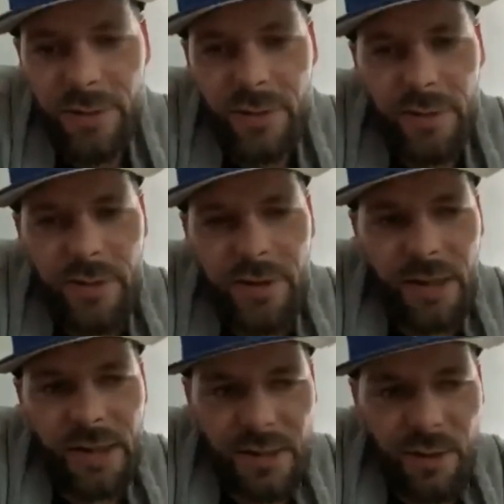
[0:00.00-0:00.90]
And I said,
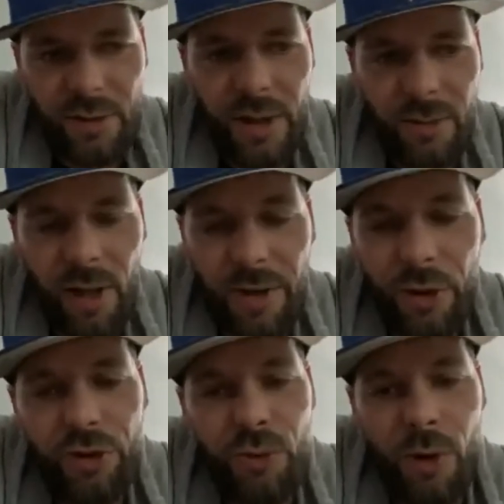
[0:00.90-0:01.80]
"Okay, well, I know who you
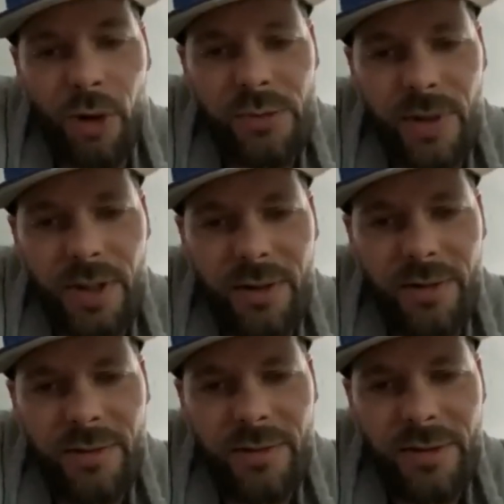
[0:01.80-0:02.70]
are as well."
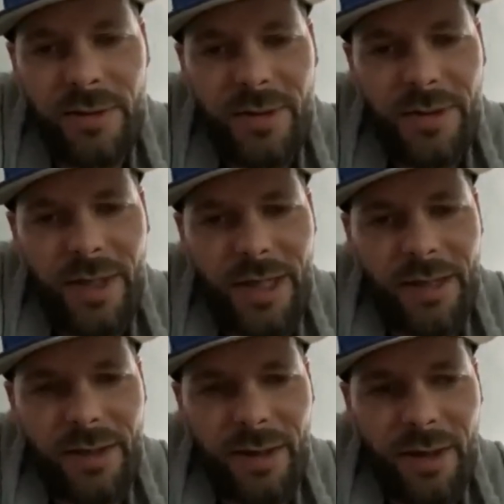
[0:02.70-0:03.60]

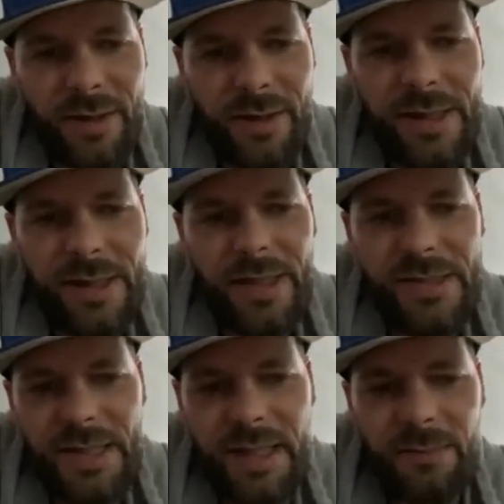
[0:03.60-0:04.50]
And he
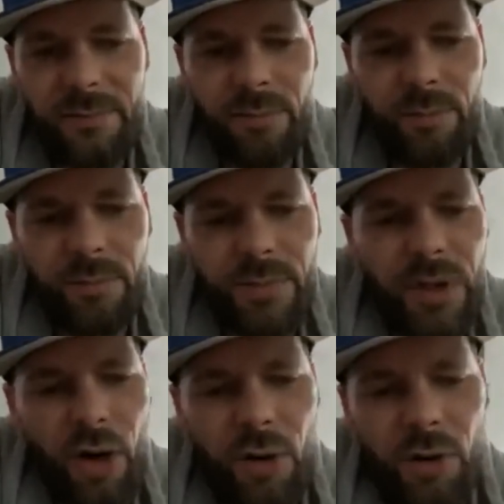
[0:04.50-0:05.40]
said,
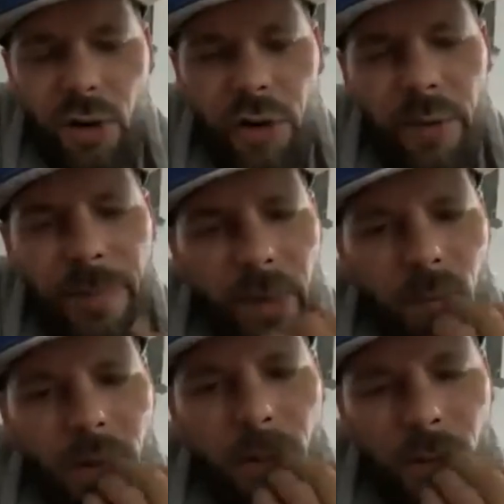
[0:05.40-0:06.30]
"No, hold up. I
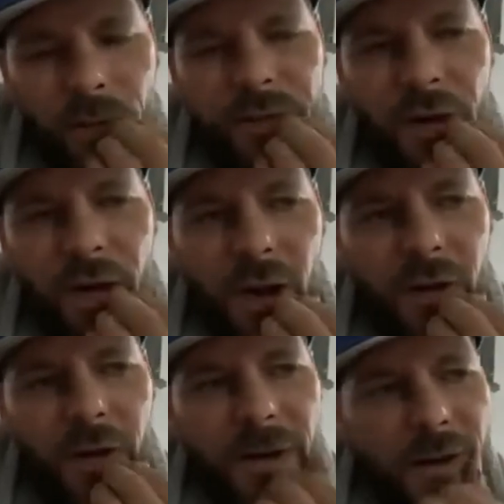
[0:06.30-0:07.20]
want to talk."
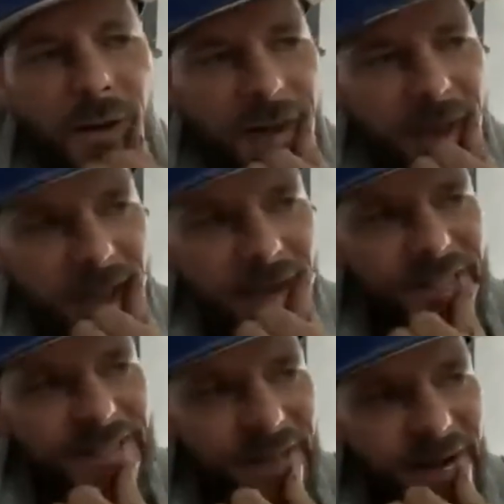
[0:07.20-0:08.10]
And he
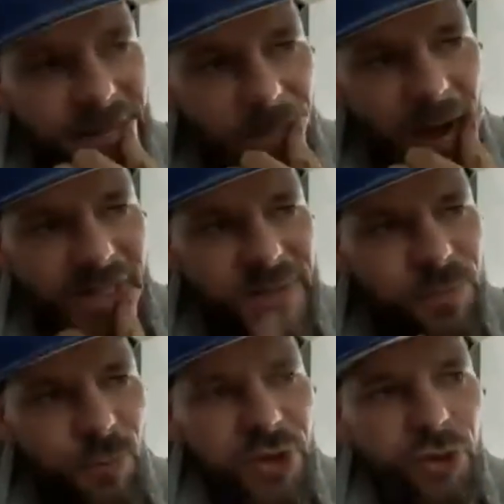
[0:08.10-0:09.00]
said, I just
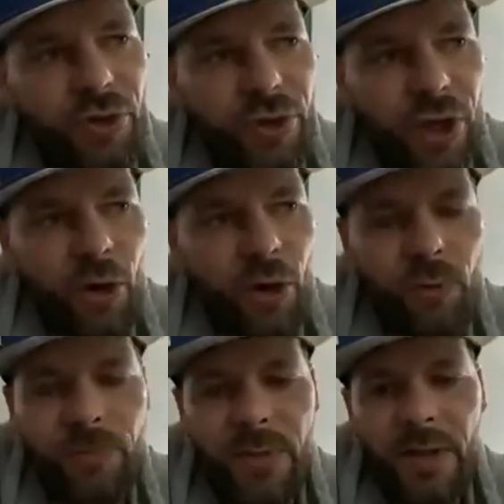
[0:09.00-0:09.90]
want you to know
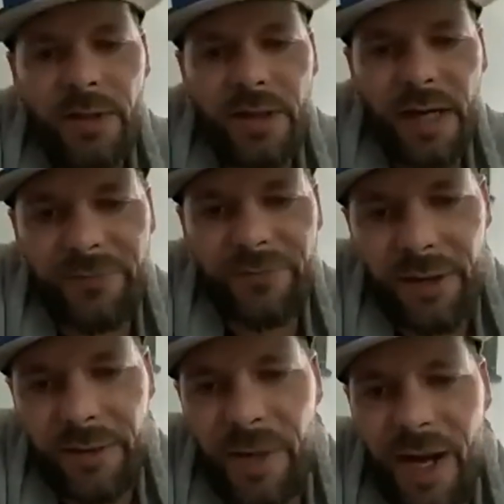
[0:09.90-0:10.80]
that I've done
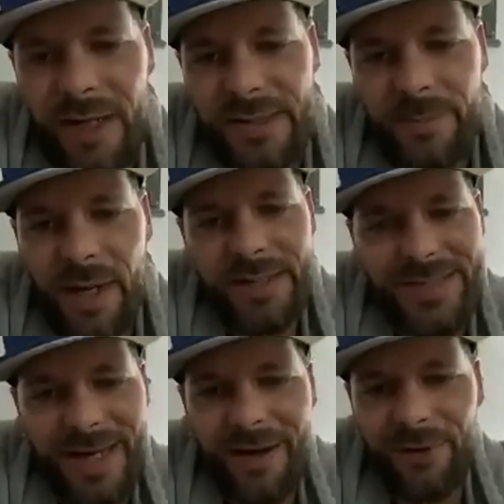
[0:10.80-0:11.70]
boxing my
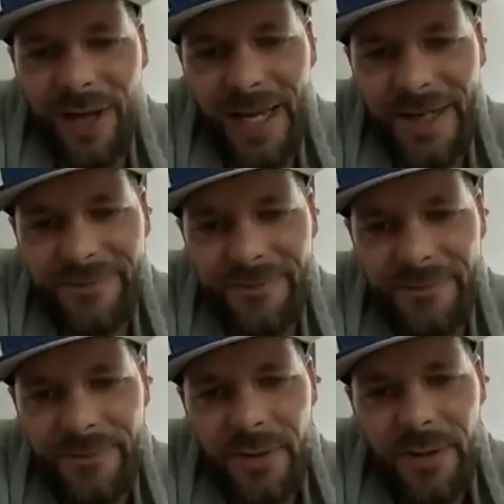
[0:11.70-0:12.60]
entire life
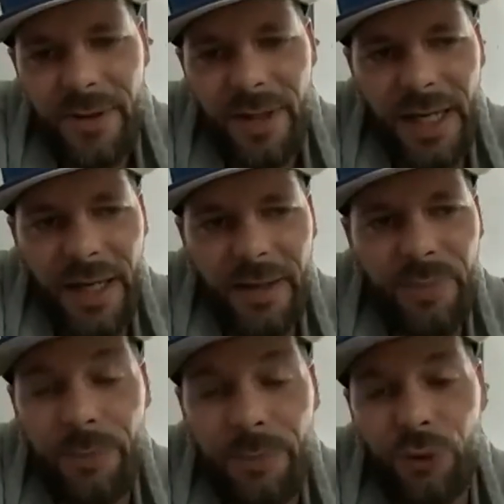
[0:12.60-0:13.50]
and people
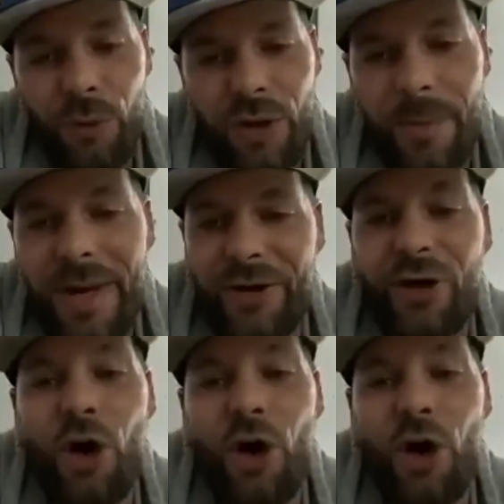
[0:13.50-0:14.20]
don't come out of nowhere."